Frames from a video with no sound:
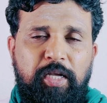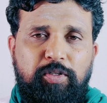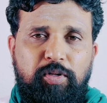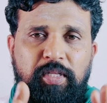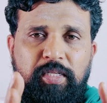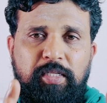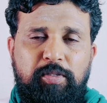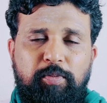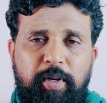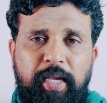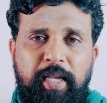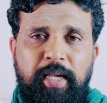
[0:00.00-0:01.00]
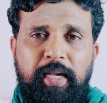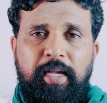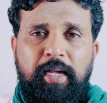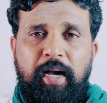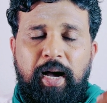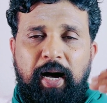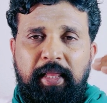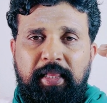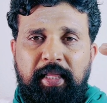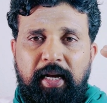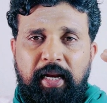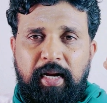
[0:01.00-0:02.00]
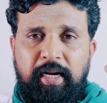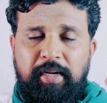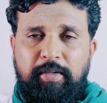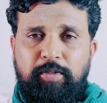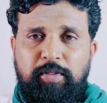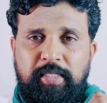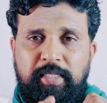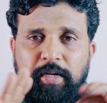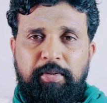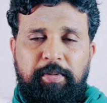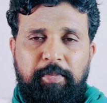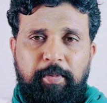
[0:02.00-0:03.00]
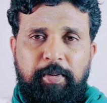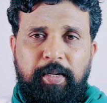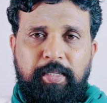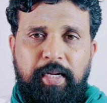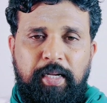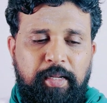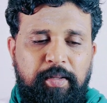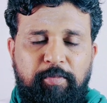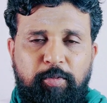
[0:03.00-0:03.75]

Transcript: So this is why Aditha Karikalan, so this is how it worked, right?